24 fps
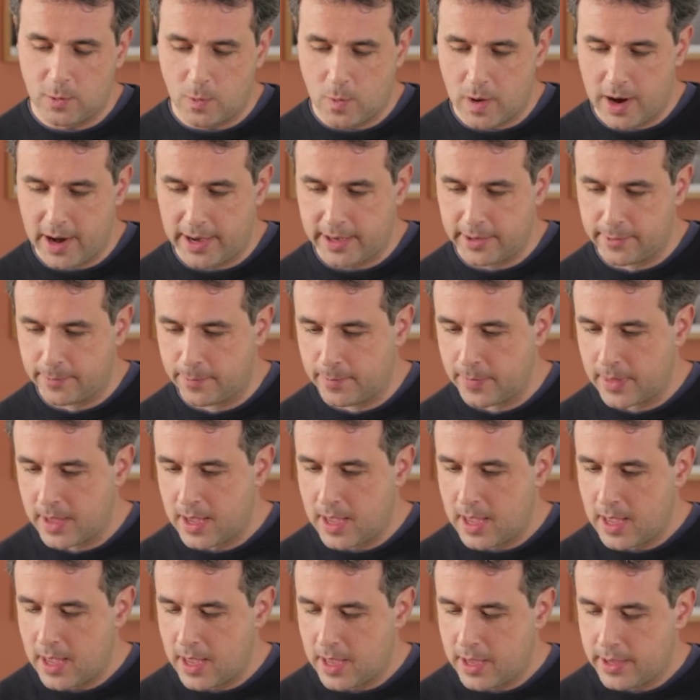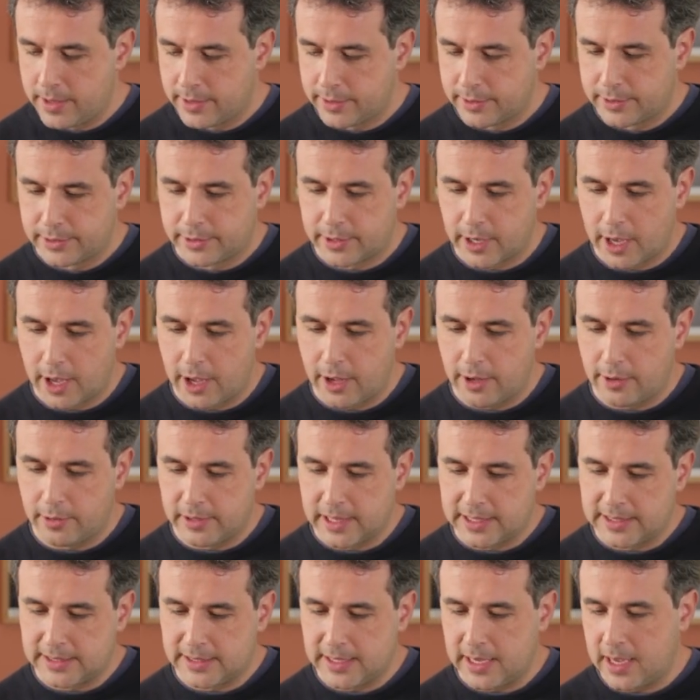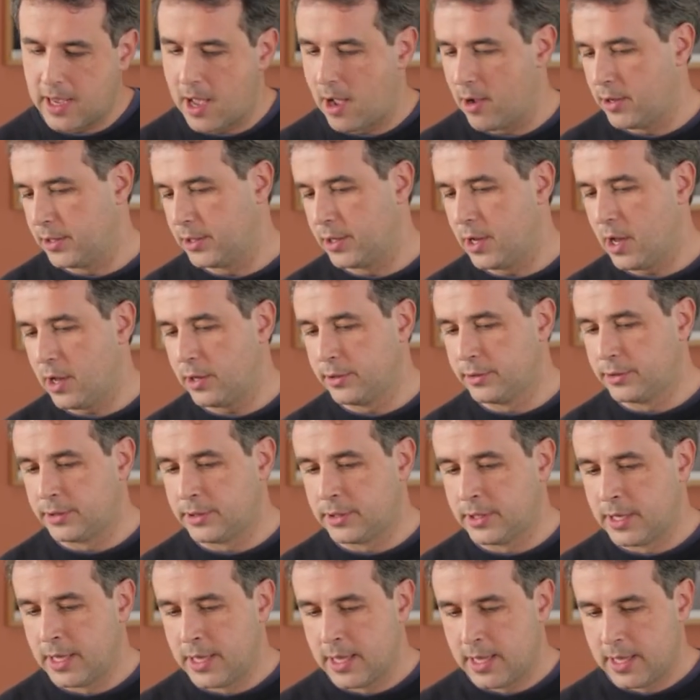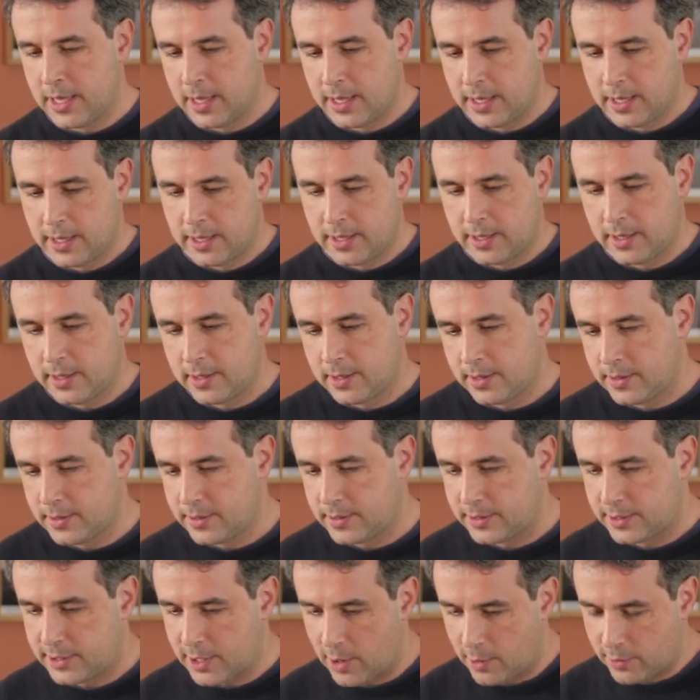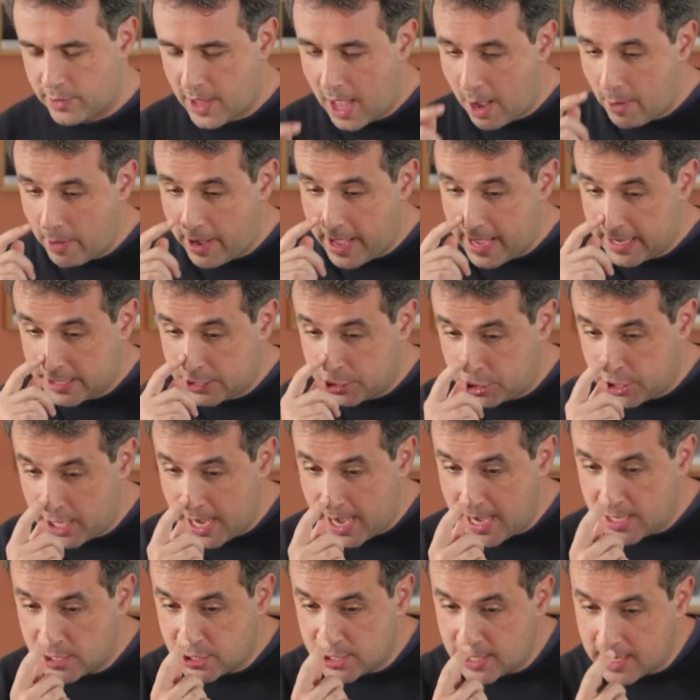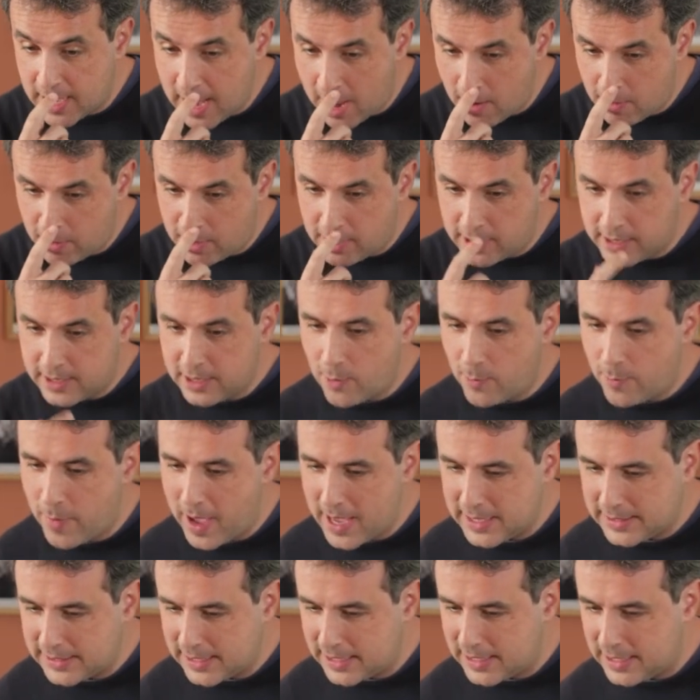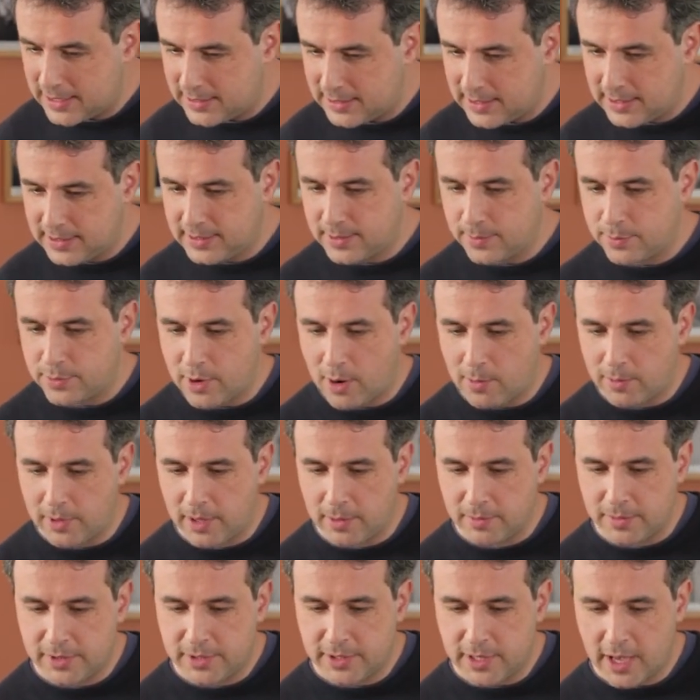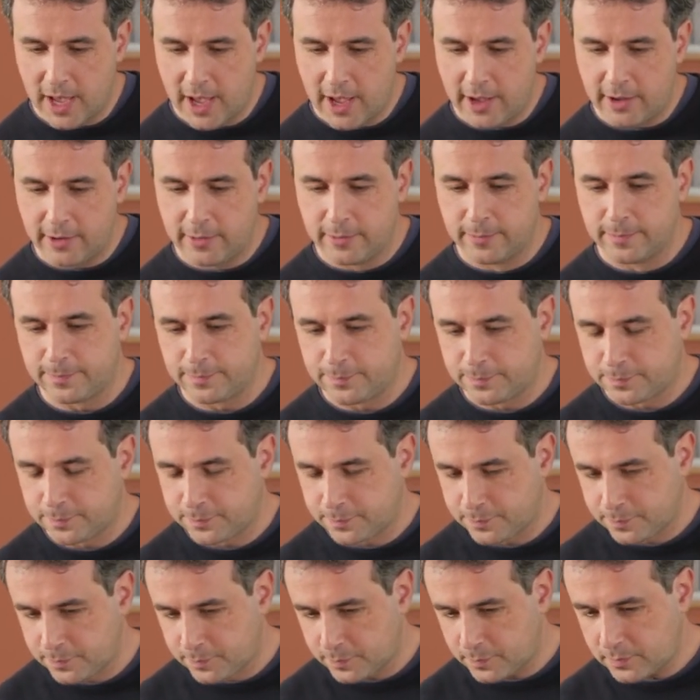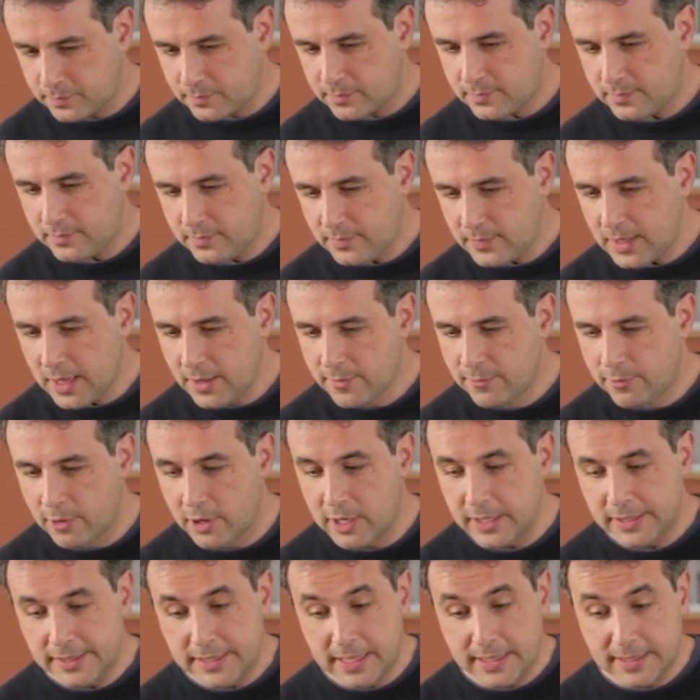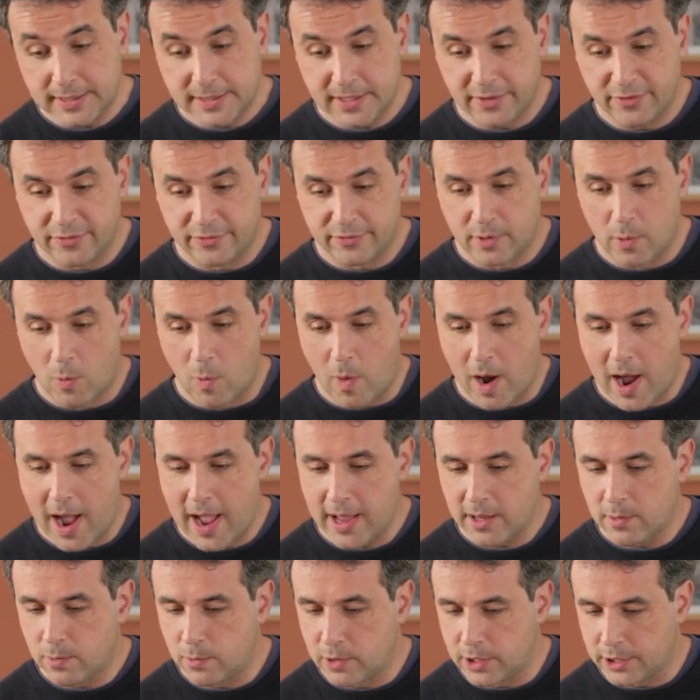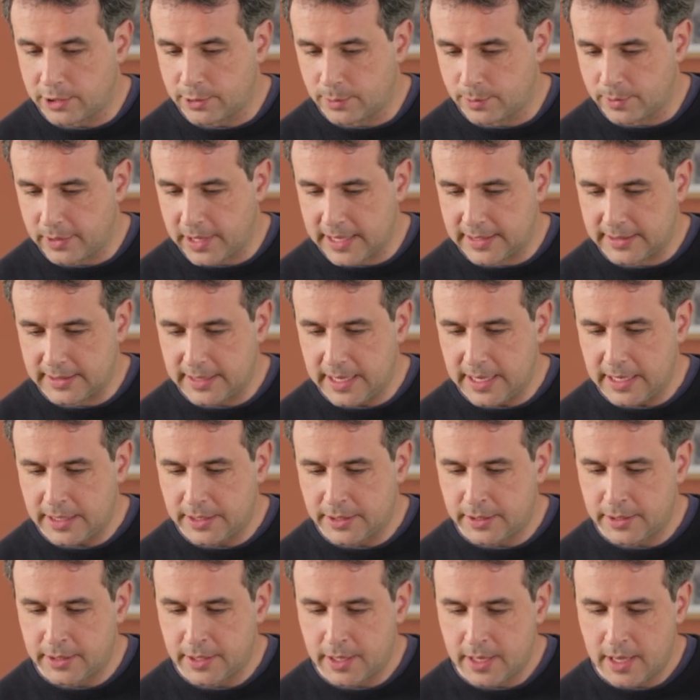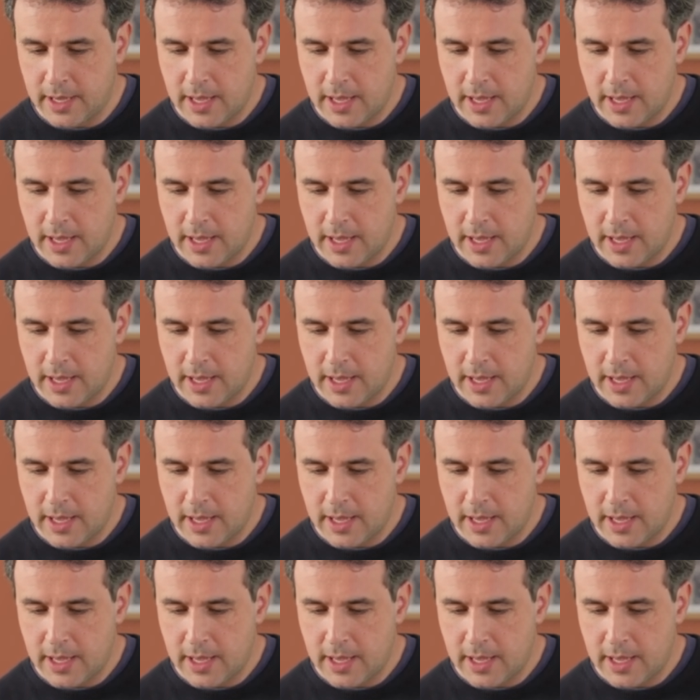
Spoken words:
to white. So let's see how it goes. So now I exchange, and now you basically see the problem. So for instance, if white were to play this,